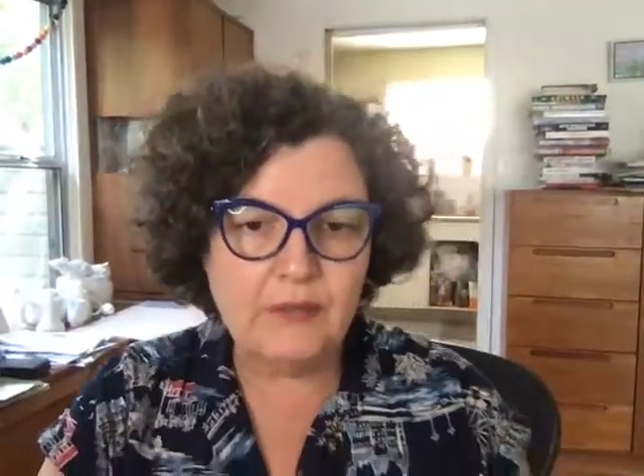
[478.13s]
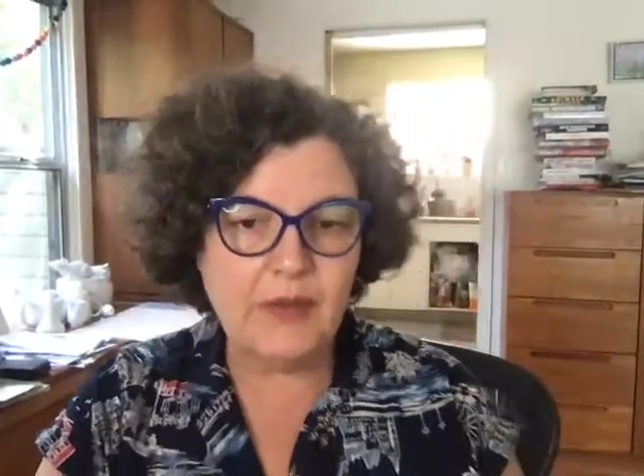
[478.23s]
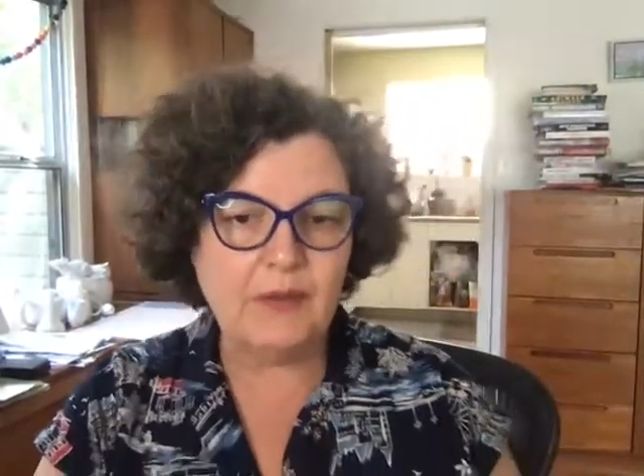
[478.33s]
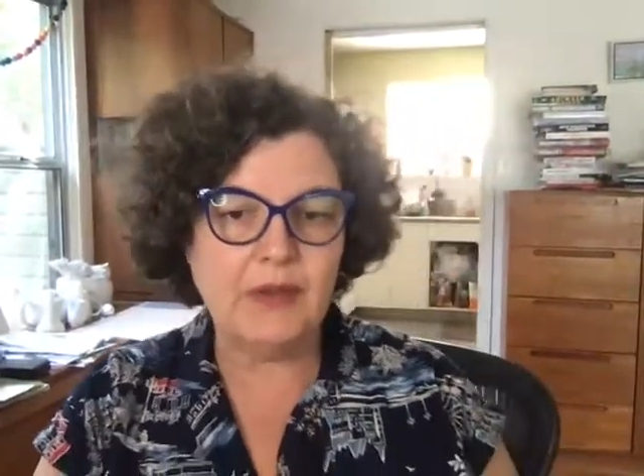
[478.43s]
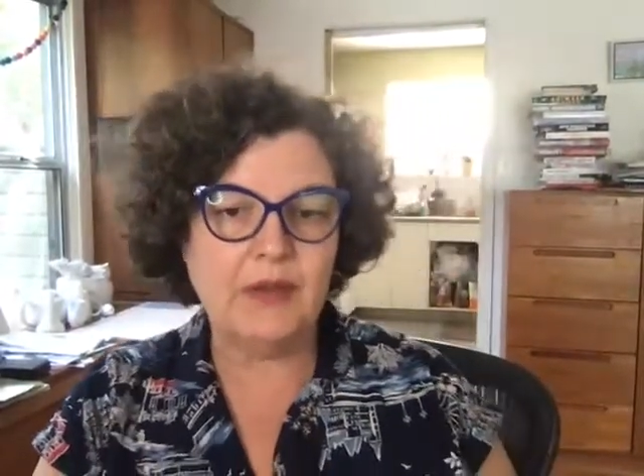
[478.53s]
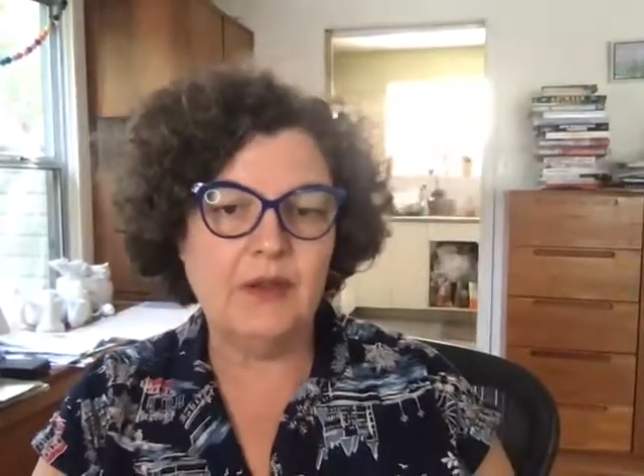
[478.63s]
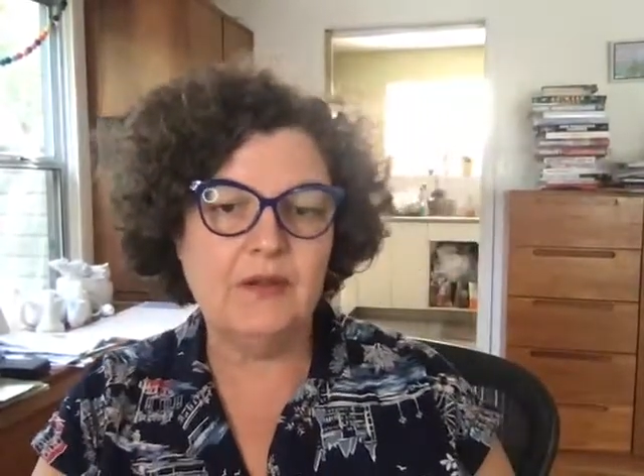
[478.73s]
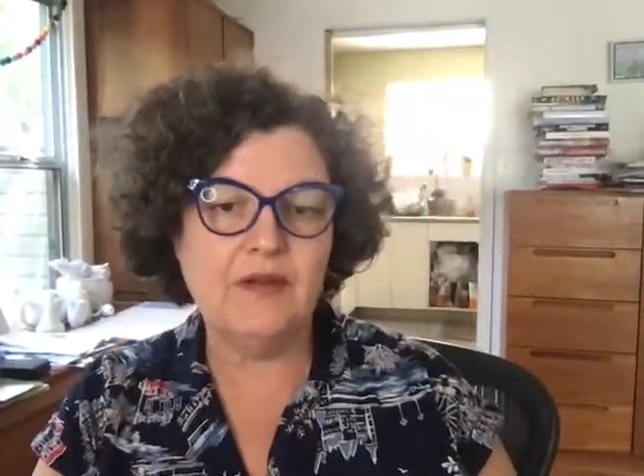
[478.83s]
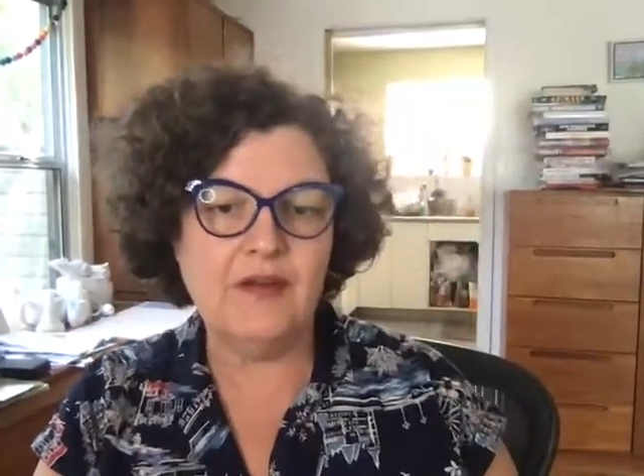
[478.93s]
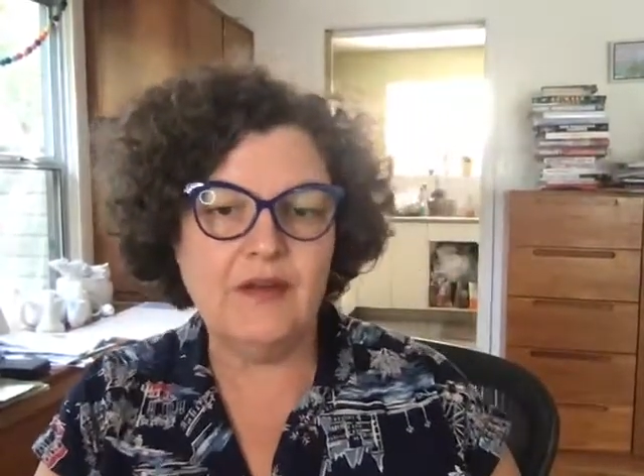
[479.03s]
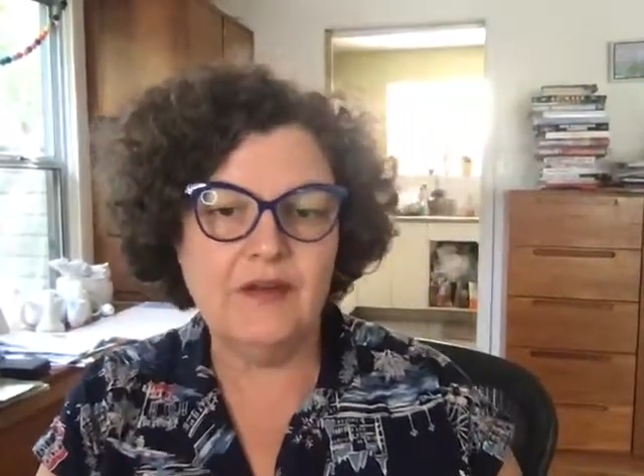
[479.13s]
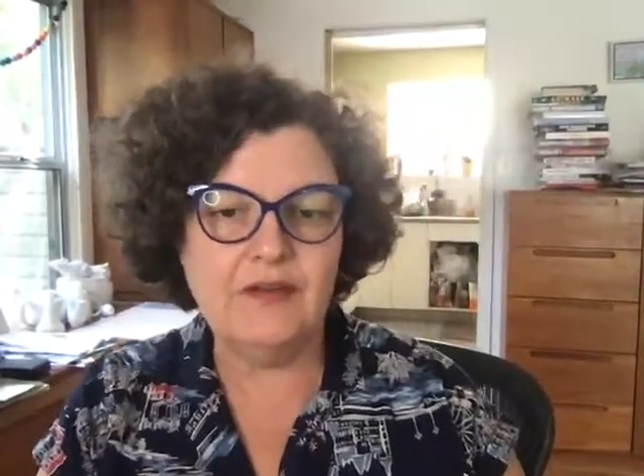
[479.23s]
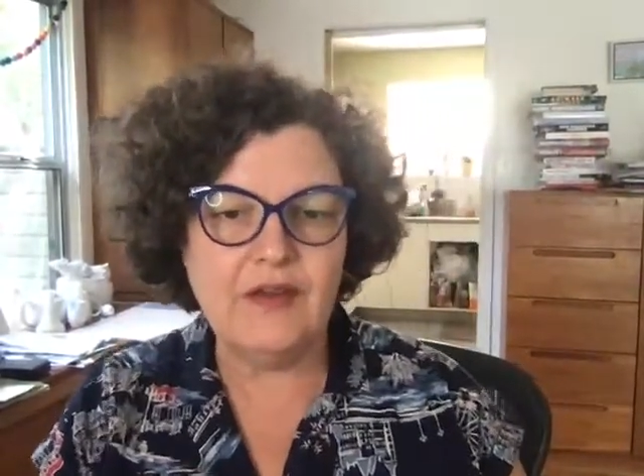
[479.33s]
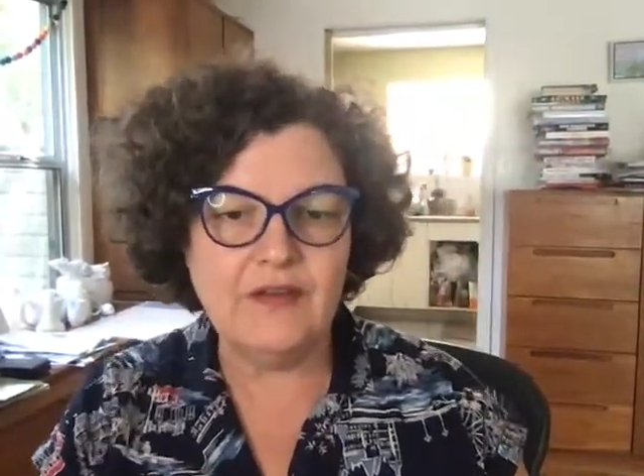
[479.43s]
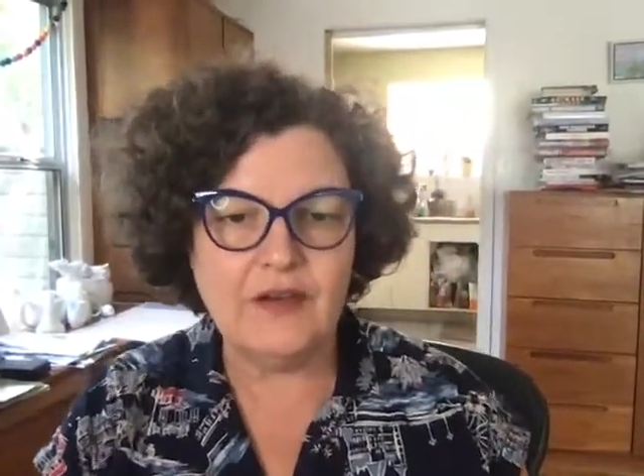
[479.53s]
maybe
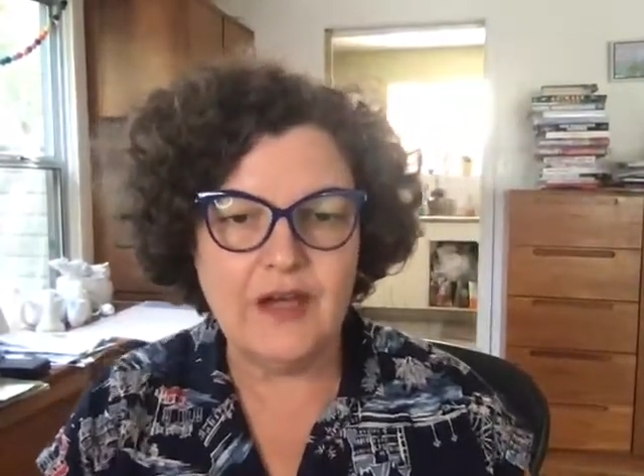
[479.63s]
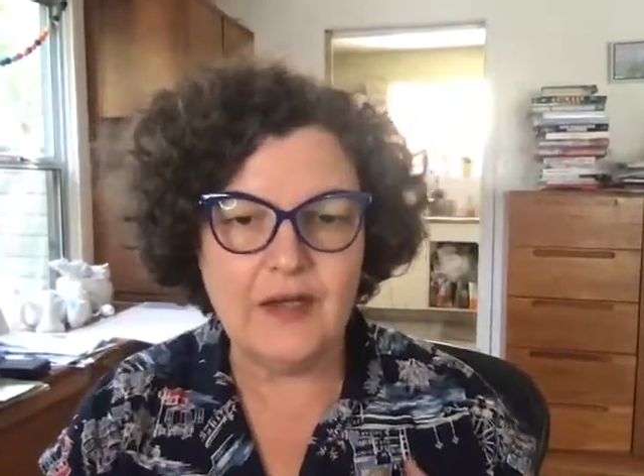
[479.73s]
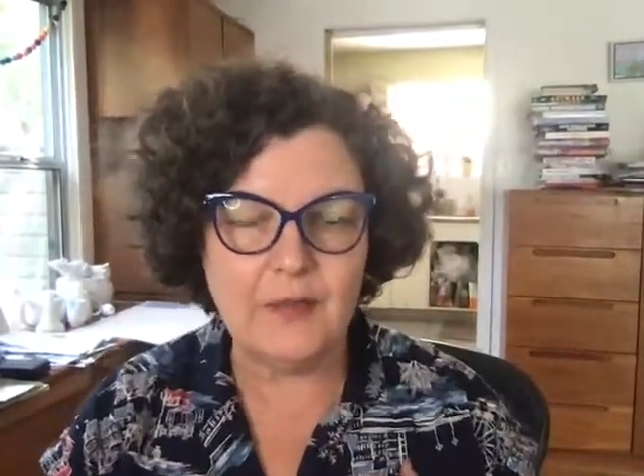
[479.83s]
designate a